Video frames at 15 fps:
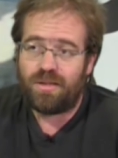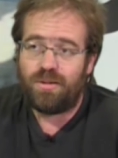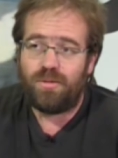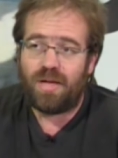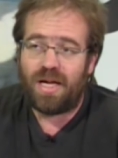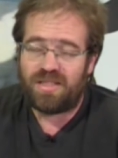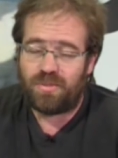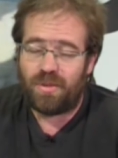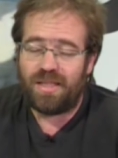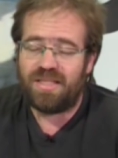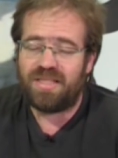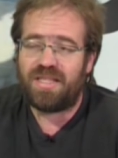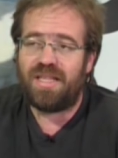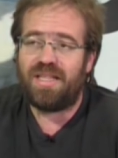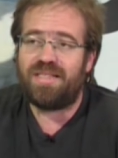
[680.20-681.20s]
as well as
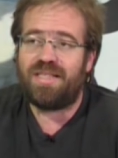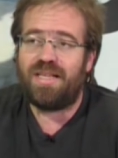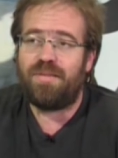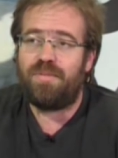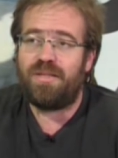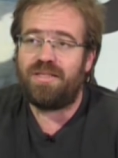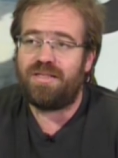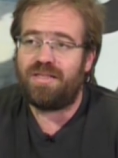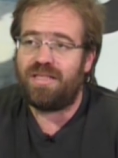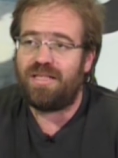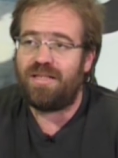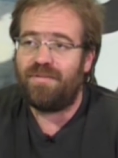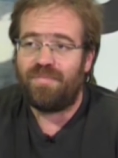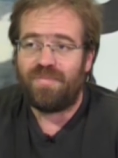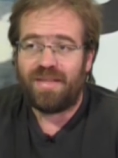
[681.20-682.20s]
the SABC,
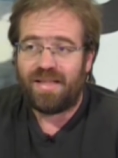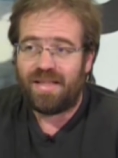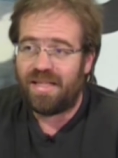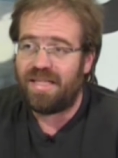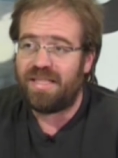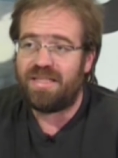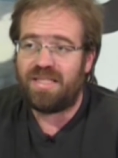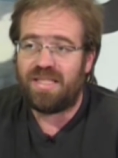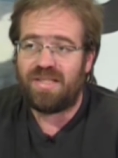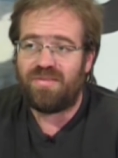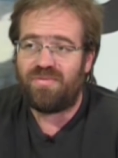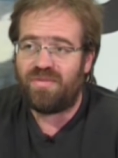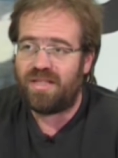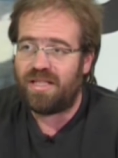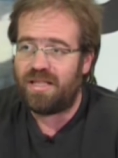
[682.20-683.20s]

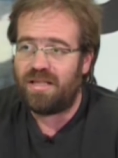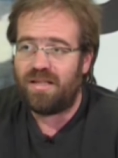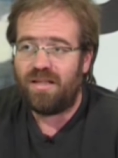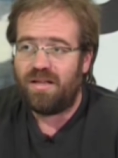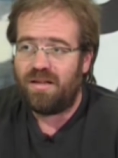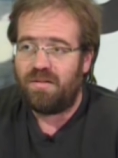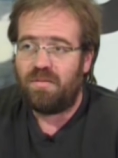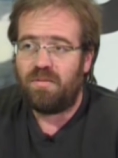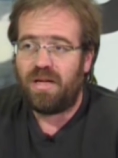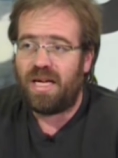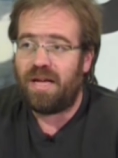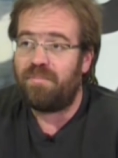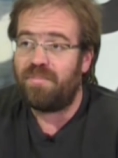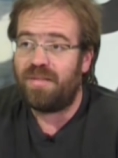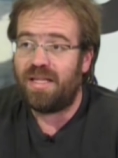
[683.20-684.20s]
ETV,
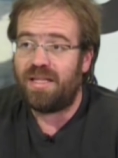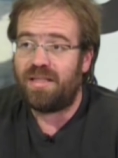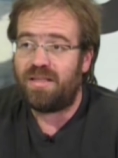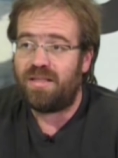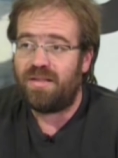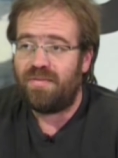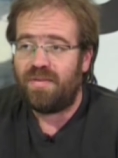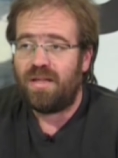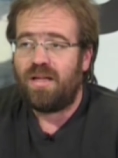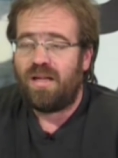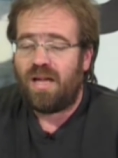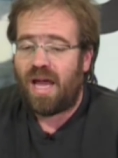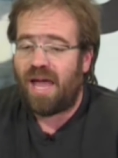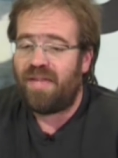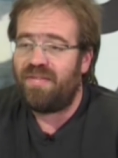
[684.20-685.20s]
Mnet,
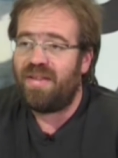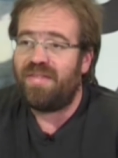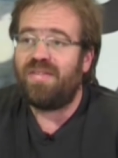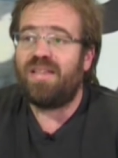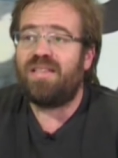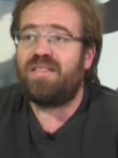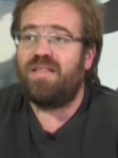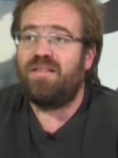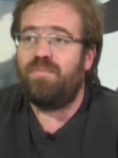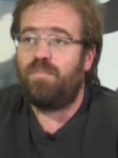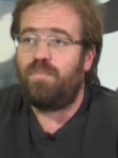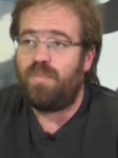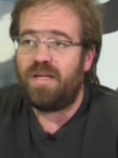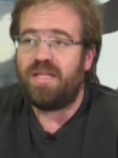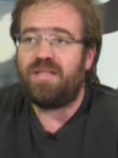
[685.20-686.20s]
and then there's a
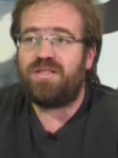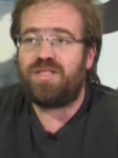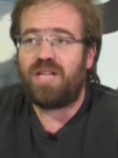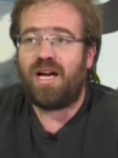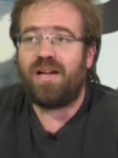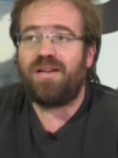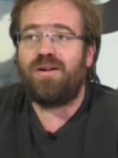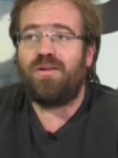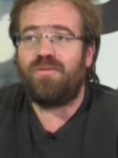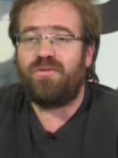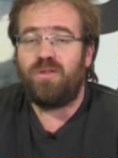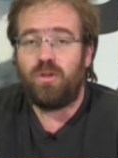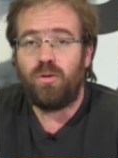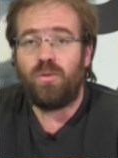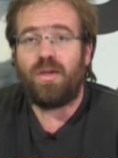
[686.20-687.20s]
big chunk of
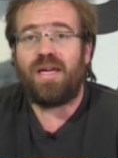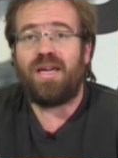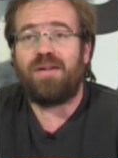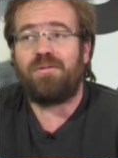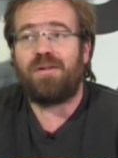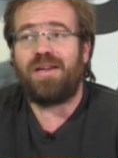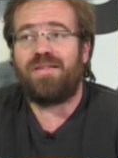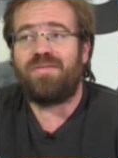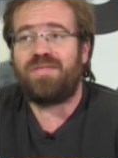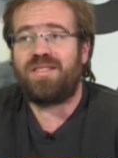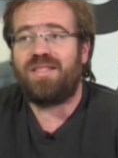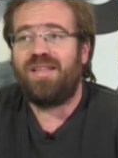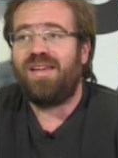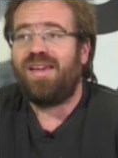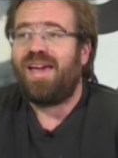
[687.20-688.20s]
new airwaves
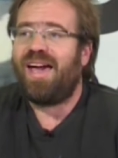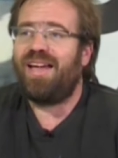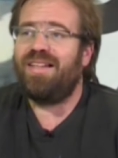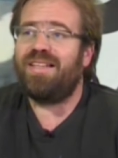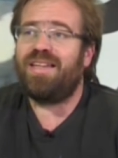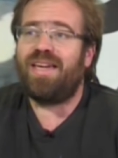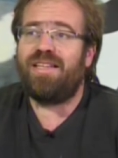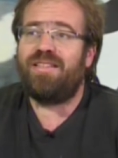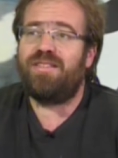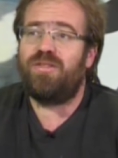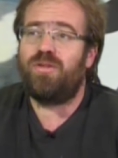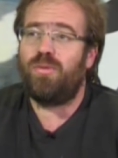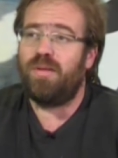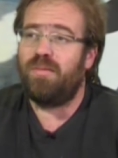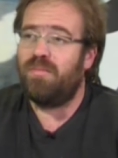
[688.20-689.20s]
allocated to
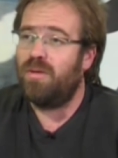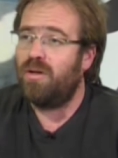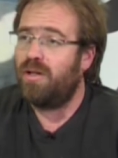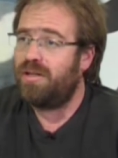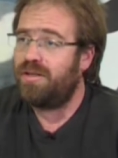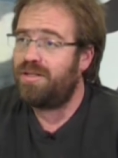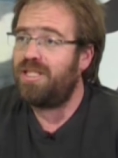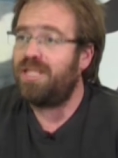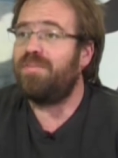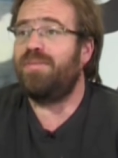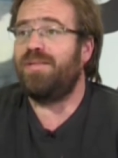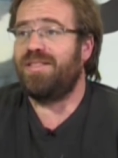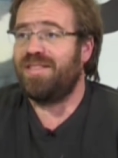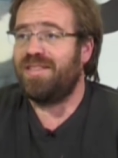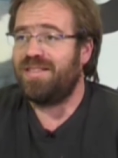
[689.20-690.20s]
emerging
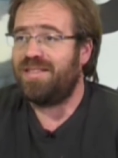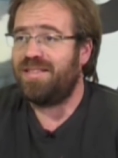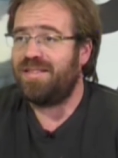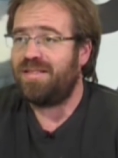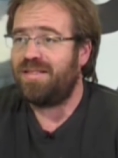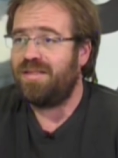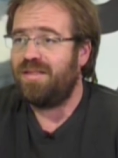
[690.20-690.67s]
businesses,